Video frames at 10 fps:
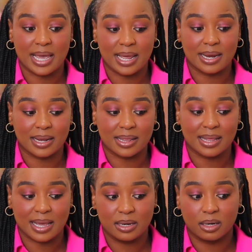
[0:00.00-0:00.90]
and
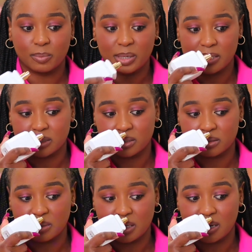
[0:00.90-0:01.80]
that
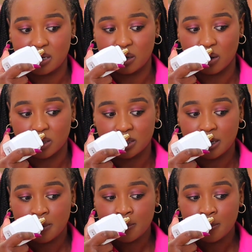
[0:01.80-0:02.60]
pleases me a lot.